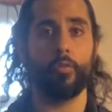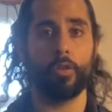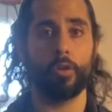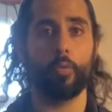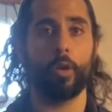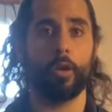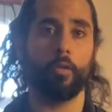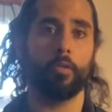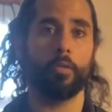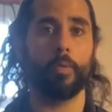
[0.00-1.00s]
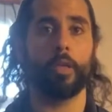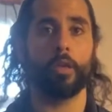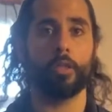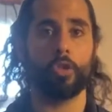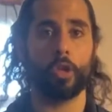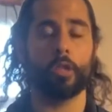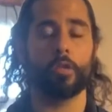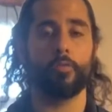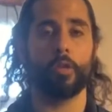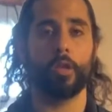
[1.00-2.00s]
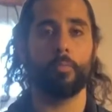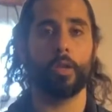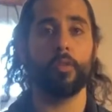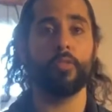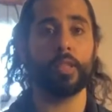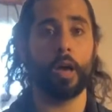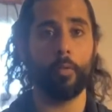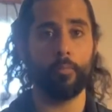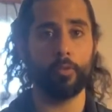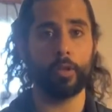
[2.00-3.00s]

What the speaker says: feel where the belly and the chest deflate a bit. And if it's helpful to